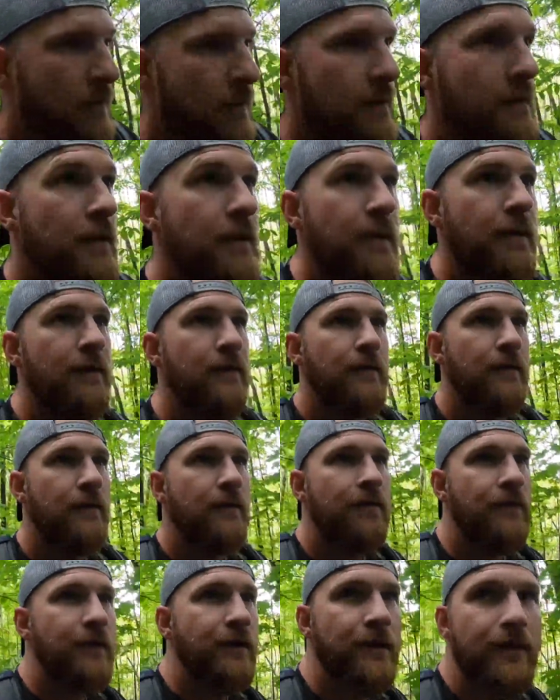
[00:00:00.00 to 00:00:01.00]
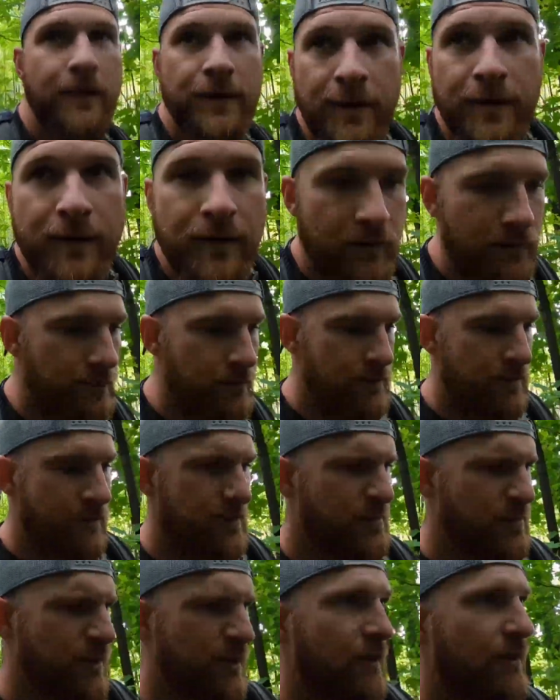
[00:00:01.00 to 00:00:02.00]
in here that the deer are using.
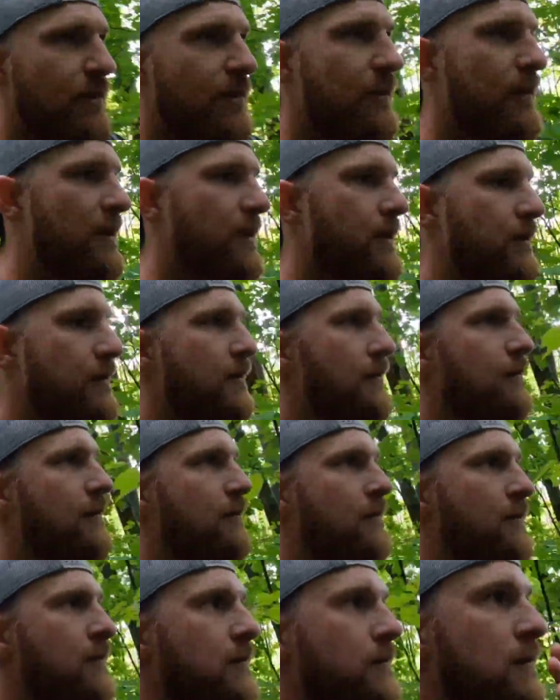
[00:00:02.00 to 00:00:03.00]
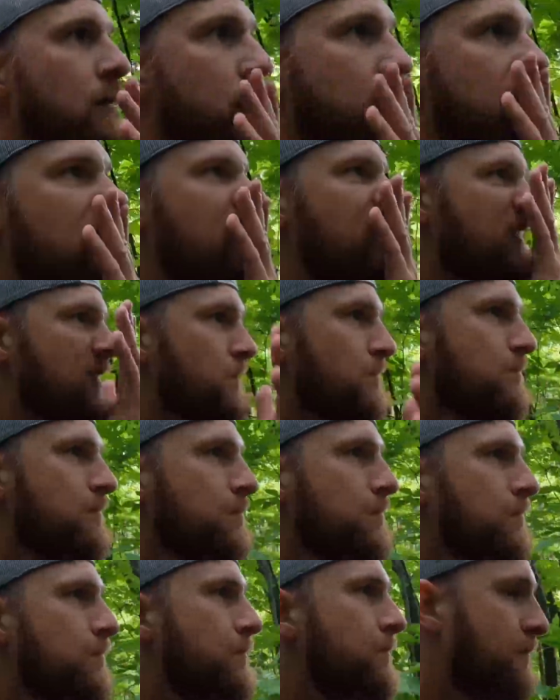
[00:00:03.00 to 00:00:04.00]
It's pretty thick in here.
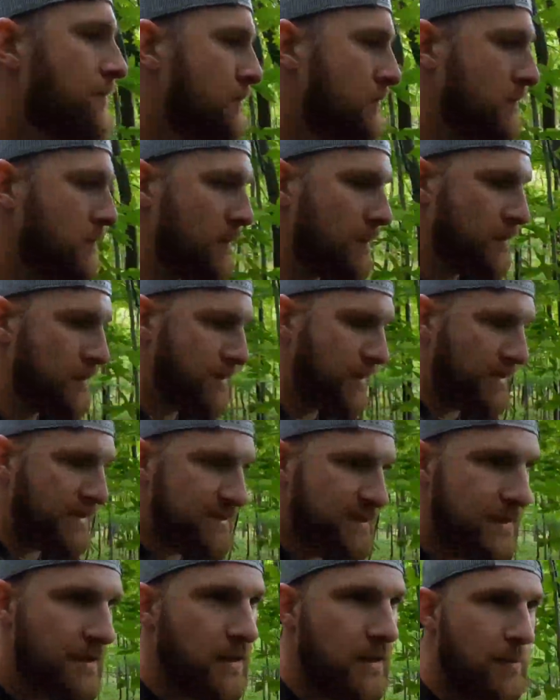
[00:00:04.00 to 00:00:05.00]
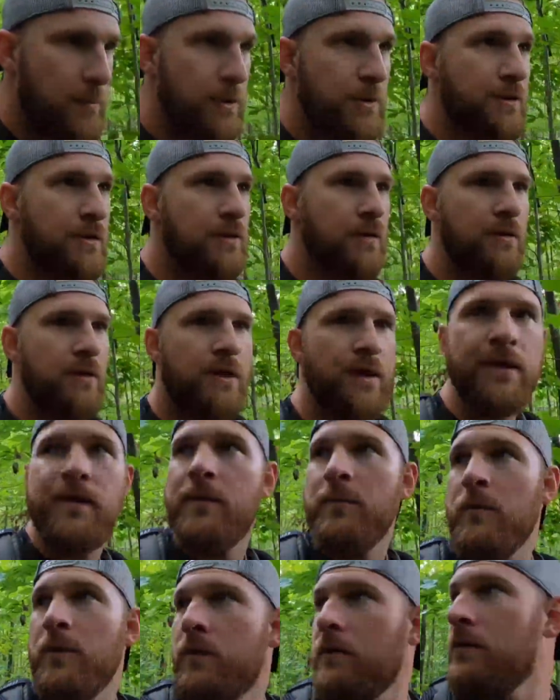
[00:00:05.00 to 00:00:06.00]
I'm gonna try setting up a trail
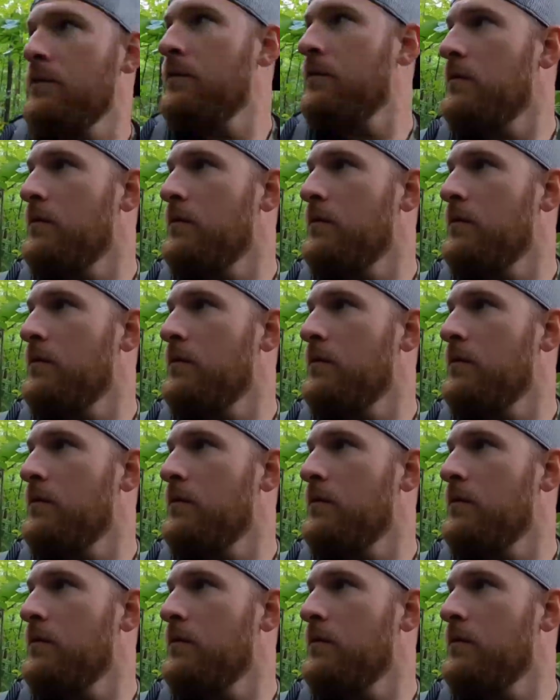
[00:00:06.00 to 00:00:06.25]
camera.